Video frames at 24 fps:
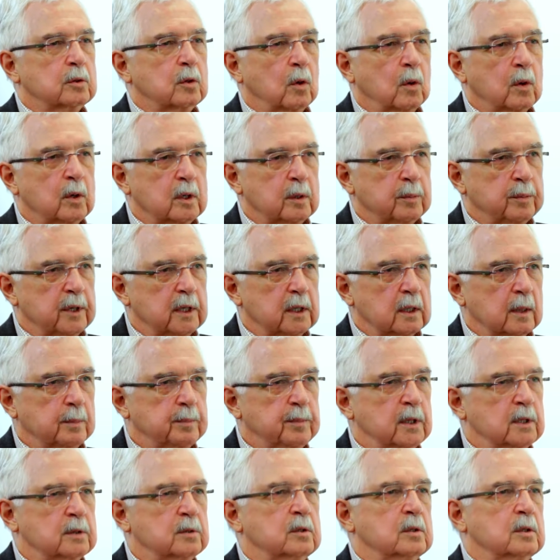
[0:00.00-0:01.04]
going to be a
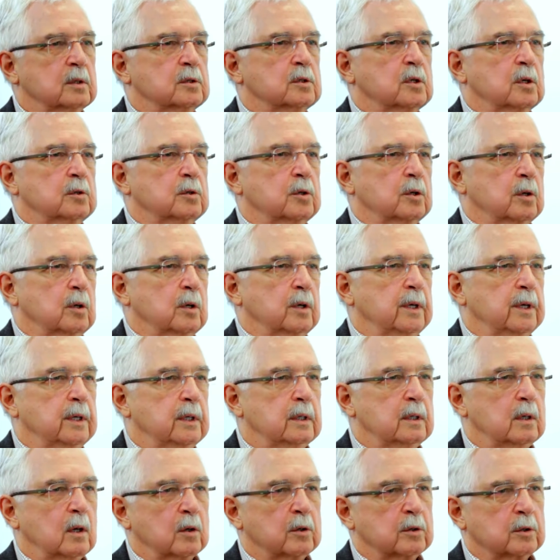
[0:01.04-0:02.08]
business
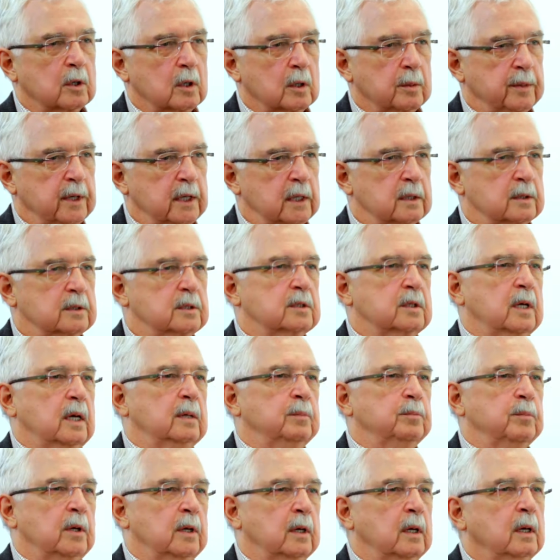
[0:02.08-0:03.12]
attorney? Are you going to be an
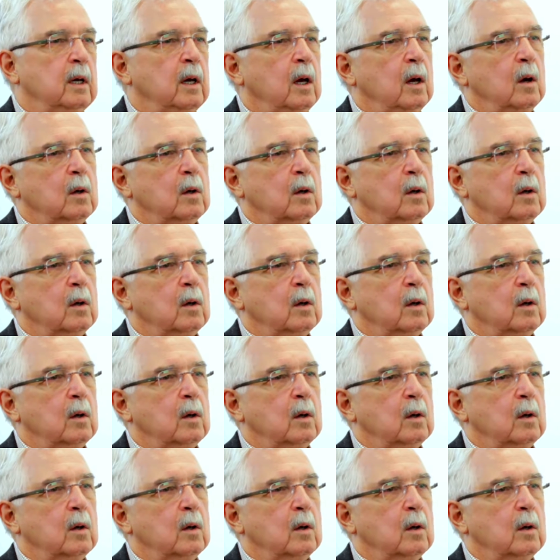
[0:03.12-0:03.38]
estate plan?